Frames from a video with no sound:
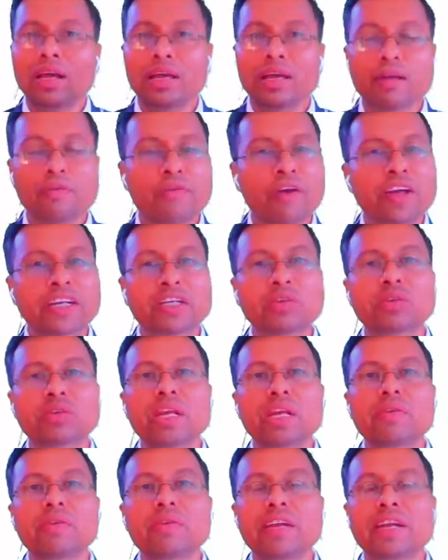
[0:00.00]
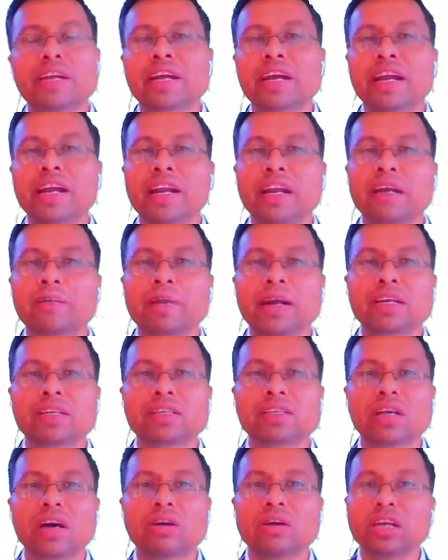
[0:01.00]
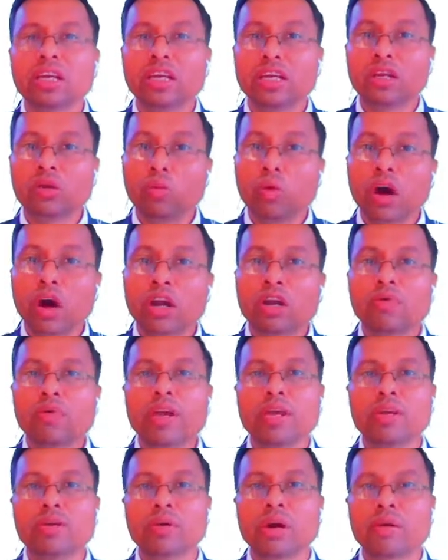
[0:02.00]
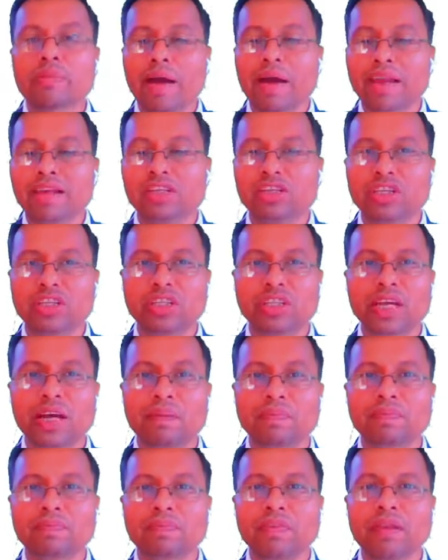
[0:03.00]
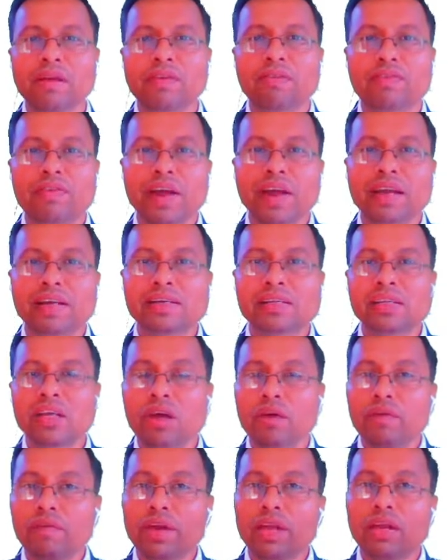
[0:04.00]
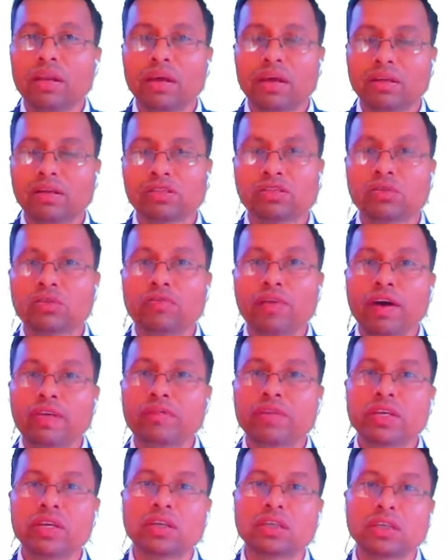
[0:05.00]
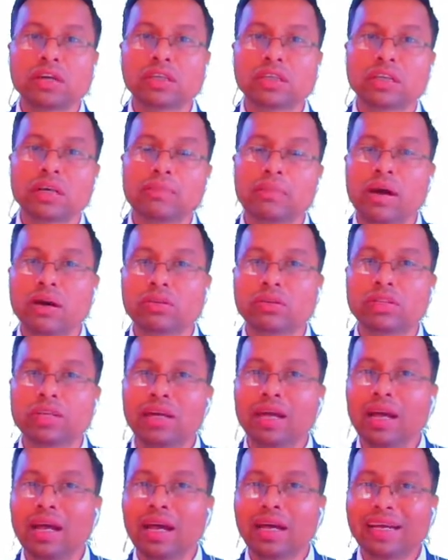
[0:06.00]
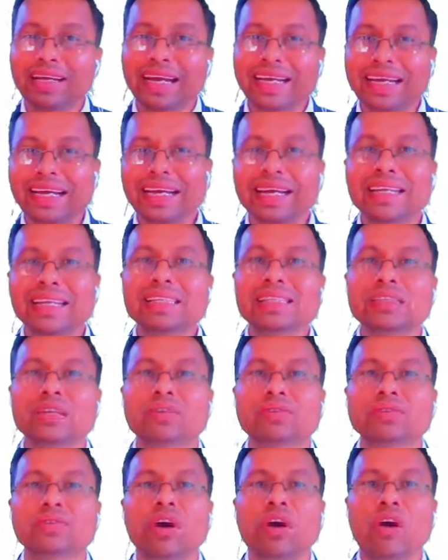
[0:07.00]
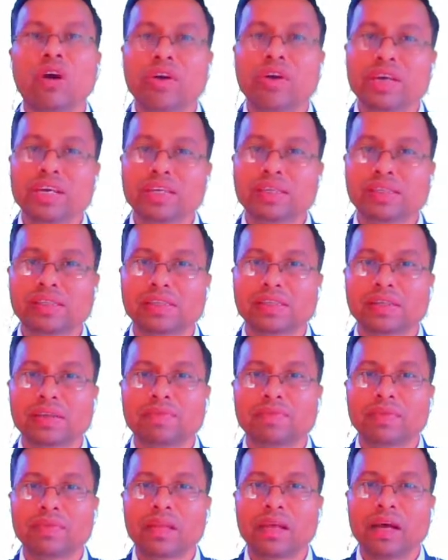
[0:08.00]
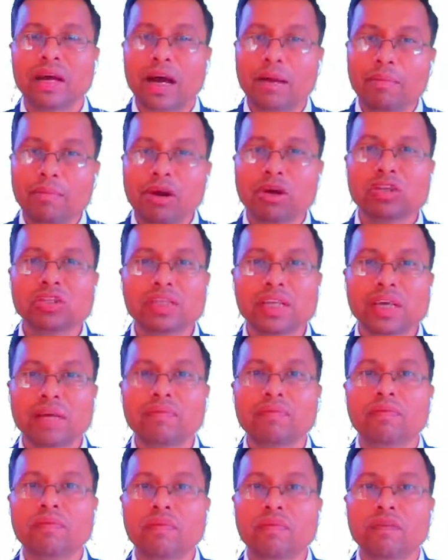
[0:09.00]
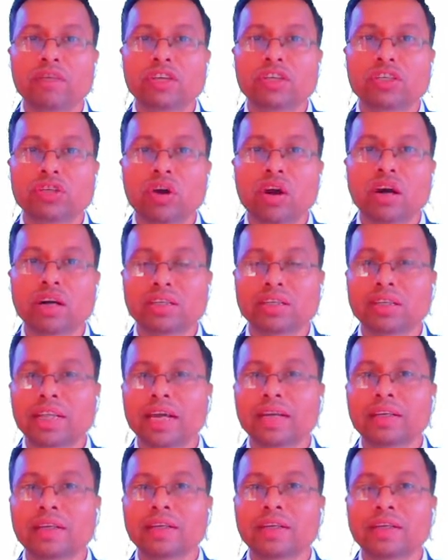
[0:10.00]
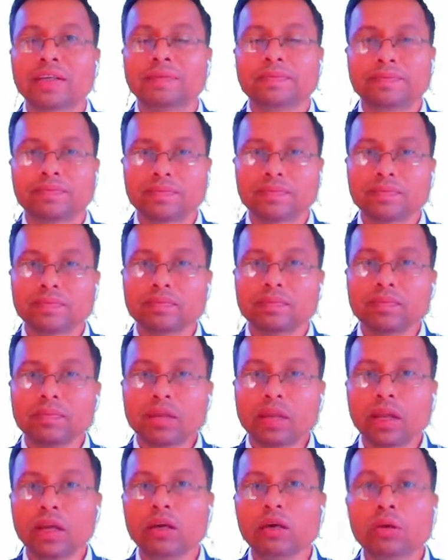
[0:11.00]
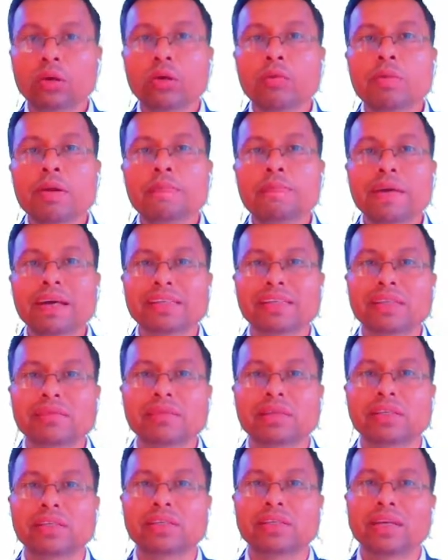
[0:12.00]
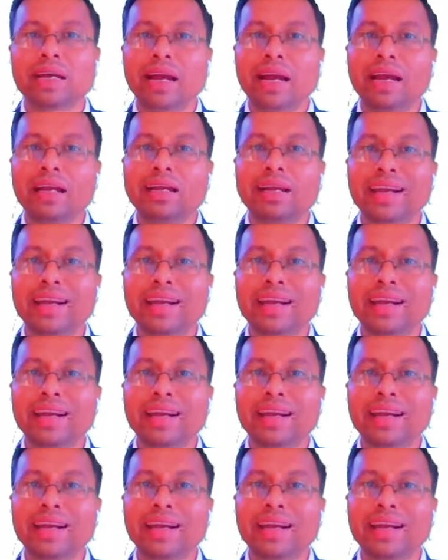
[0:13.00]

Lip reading: effective delivery depends on in what way you are managing them. Friends, so far we have talked about the categories of audience. Amongst them, we talked that gloomy pessimist and